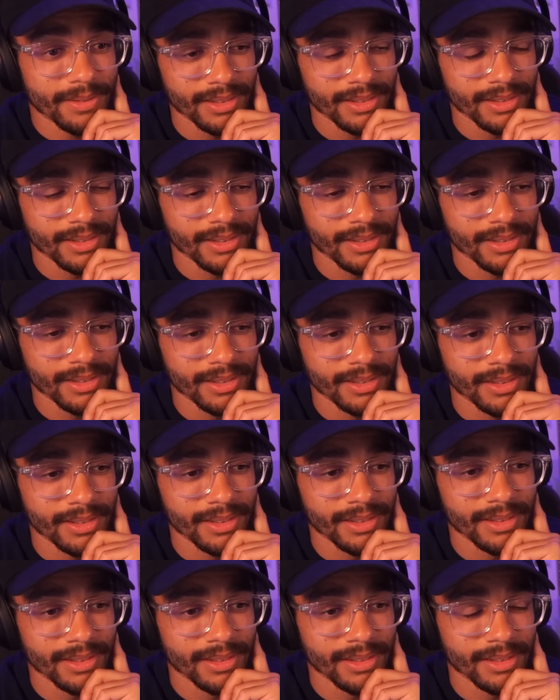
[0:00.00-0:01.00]
You
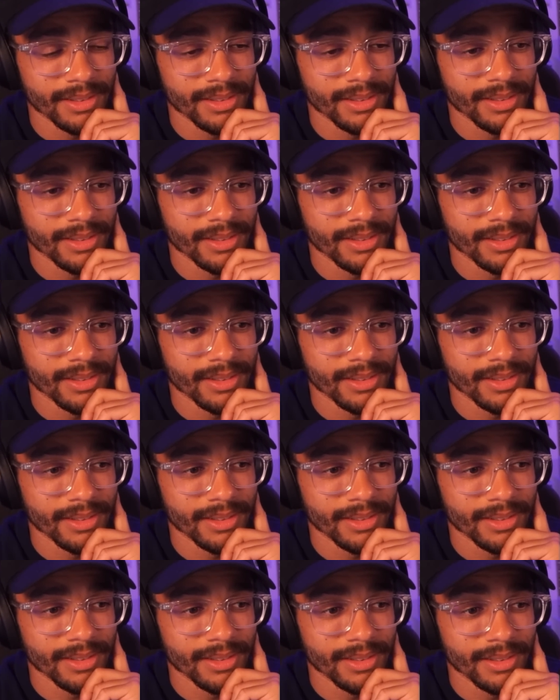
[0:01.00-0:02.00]
hunted like Dawn?
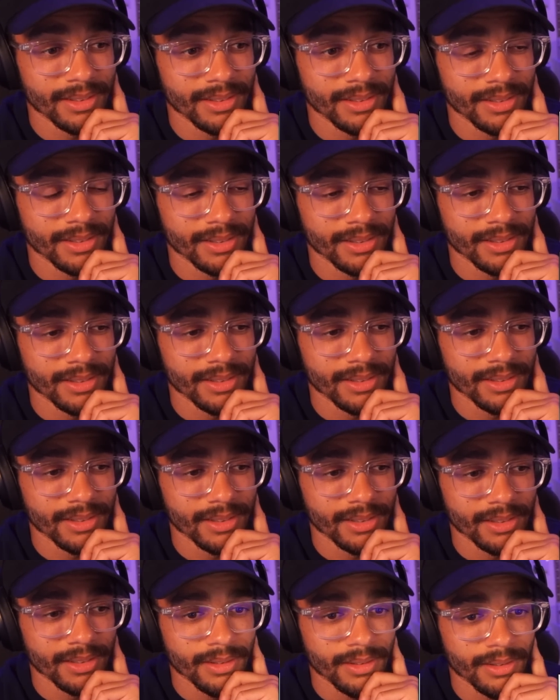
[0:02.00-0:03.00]
Who the fuck is Dawn?
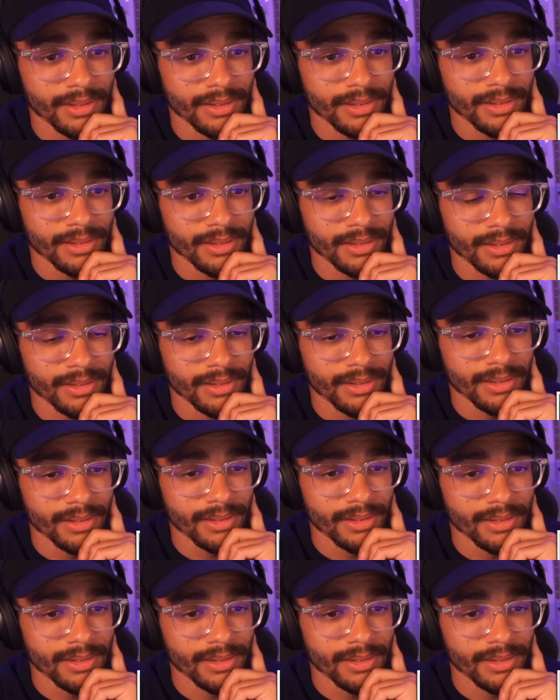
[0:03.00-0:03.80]
Ring Dawn.